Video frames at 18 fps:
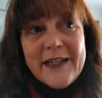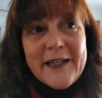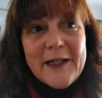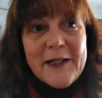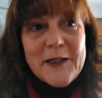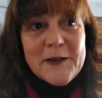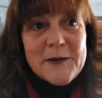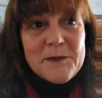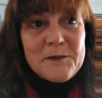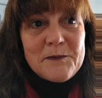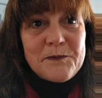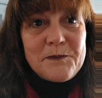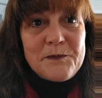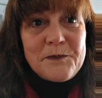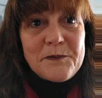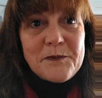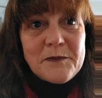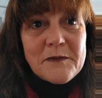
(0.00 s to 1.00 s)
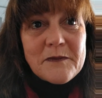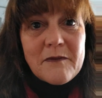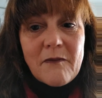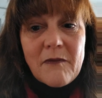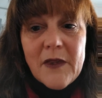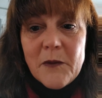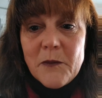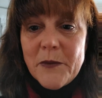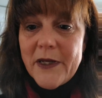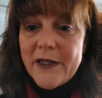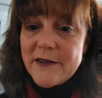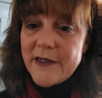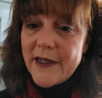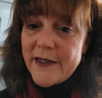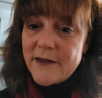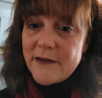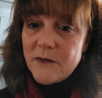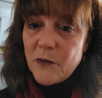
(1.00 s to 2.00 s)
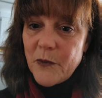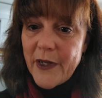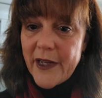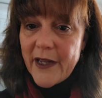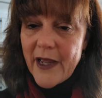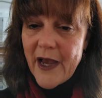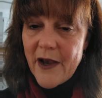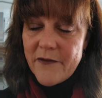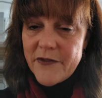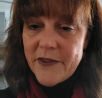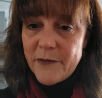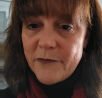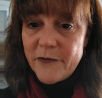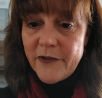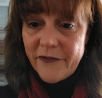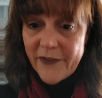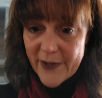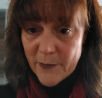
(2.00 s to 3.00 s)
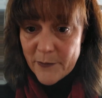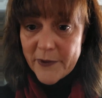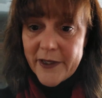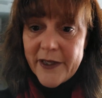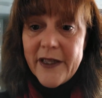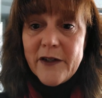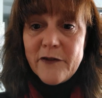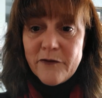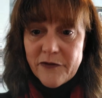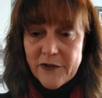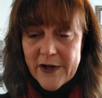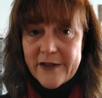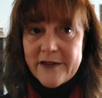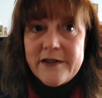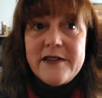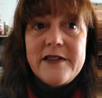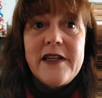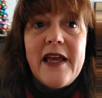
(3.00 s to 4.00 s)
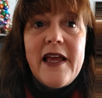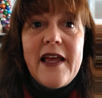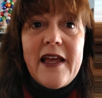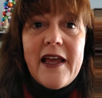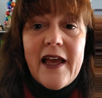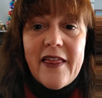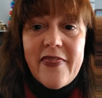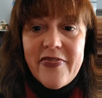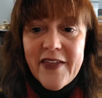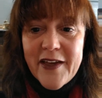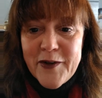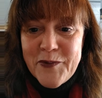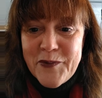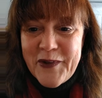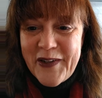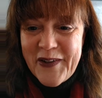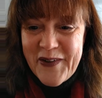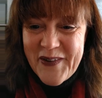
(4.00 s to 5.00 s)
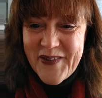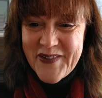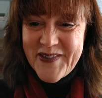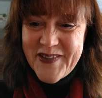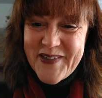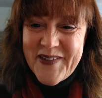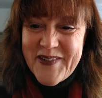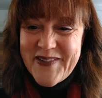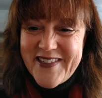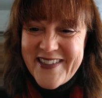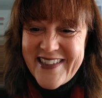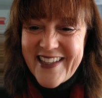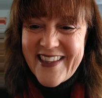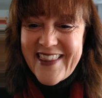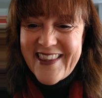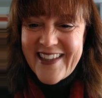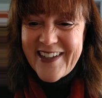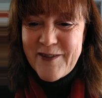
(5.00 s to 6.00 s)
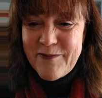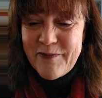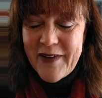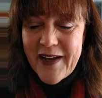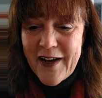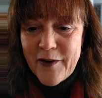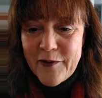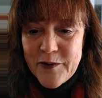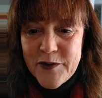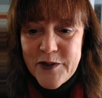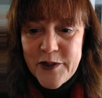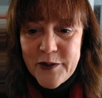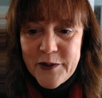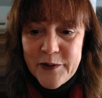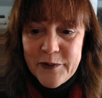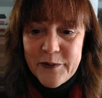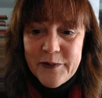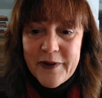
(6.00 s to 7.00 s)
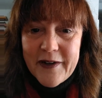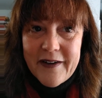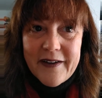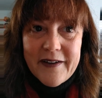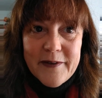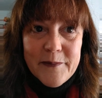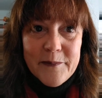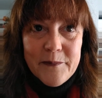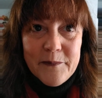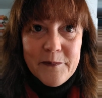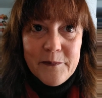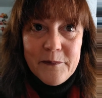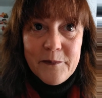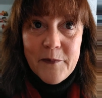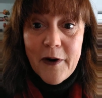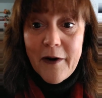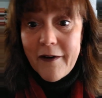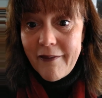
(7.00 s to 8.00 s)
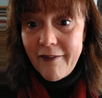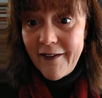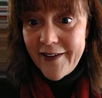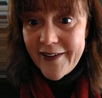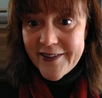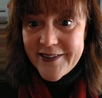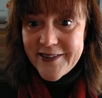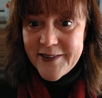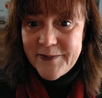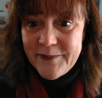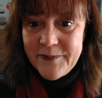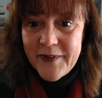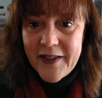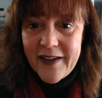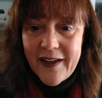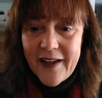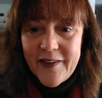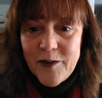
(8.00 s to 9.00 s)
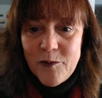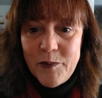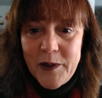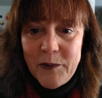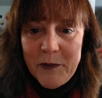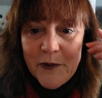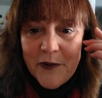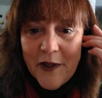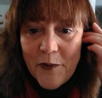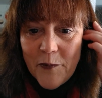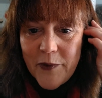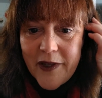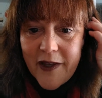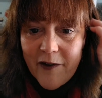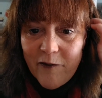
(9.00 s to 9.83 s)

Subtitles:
because we have them for family and friends, and then we also send them out to our clients and the people that we